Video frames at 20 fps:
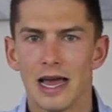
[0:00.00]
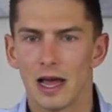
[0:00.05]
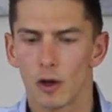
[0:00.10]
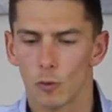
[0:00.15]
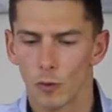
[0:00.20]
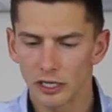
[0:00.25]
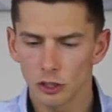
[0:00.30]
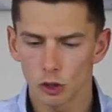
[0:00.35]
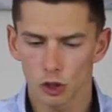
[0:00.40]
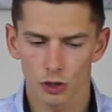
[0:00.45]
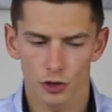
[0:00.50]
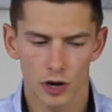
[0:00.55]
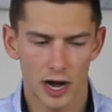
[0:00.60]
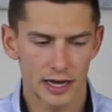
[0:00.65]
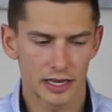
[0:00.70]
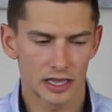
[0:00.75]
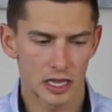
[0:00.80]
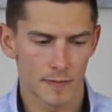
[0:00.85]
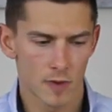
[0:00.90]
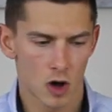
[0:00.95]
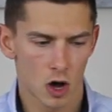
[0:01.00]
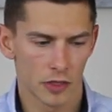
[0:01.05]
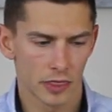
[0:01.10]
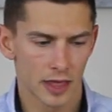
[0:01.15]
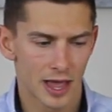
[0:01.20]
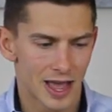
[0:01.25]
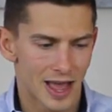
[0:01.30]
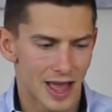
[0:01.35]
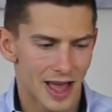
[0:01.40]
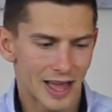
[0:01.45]
when you're trying them on,
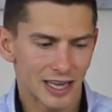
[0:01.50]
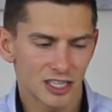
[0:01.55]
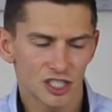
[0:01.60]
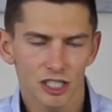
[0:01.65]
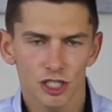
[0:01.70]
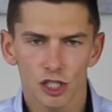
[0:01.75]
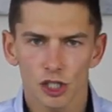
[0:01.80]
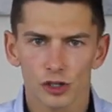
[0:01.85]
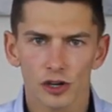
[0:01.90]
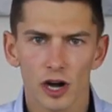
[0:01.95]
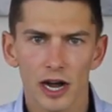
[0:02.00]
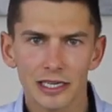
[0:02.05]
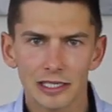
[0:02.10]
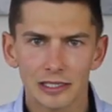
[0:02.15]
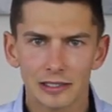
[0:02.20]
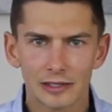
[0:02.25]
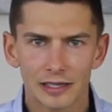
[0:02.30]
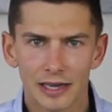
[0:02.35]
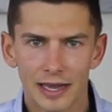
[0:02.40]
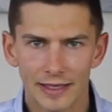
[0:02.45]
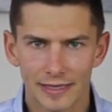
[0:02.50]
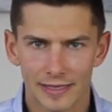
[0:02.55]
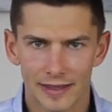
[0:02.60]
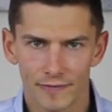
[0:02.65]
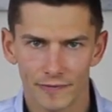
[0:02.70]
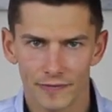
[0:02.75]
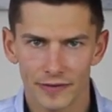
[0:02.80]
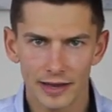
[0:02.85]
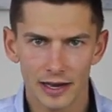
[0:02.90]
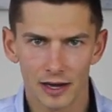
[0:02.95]
and just try to get the
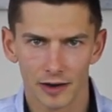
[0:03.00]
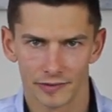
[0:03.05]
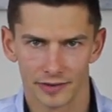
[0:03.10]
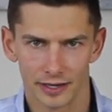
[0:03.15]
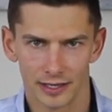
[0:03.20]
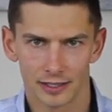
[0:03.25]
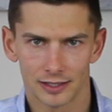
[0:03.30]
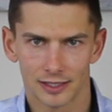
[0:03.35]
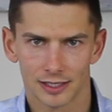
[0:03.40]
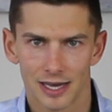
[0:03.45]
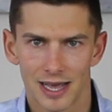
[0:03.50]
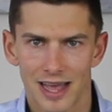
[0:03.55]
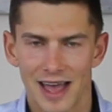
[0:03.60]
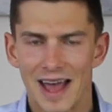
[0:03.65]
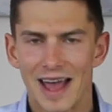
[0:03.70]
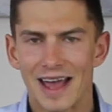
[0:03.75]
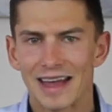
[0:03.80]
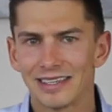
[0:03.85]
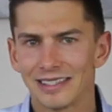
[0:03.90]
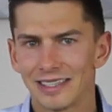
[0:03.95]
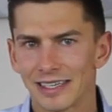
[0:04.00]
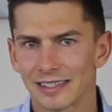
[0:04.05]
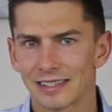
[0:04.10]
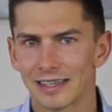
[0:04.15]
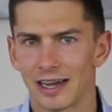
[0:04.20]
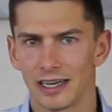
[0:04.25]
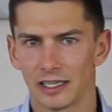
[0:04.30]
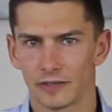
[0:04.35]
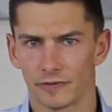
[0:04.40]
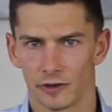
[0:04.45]
feel of it and
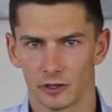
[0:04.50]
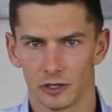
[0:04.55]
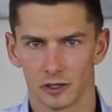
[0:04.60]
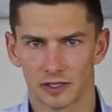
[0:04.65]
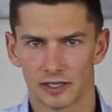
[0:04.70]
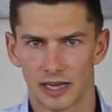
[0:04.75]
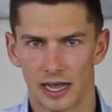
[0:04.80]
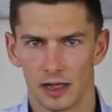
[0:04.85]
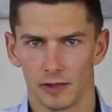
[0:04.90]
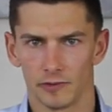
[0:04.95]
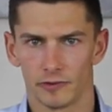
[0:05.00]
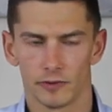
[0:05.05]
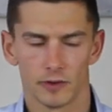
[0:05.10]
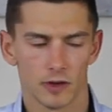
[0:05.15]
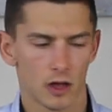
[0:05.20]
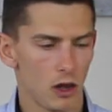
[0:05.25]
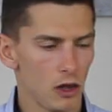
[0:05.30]
decide for yourself.